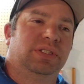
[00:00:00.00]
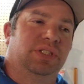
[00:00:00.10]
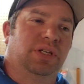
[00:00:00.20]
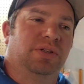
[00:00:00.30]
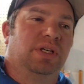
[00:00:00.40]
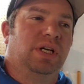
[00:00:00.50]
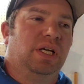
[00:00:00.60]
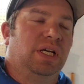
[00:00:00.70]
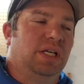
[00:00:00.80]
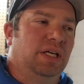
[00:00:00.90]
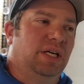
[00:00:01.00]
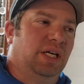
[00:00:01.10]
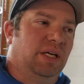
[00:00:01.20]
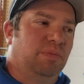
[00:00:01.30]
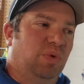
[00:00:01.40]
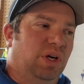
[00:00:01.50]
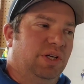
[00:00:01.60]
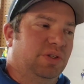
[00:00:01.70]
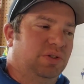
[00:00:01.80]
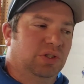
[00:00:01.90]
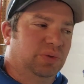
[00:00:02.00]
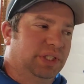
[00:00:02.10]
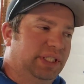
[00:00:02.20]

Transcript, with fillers: So um, where a neutral was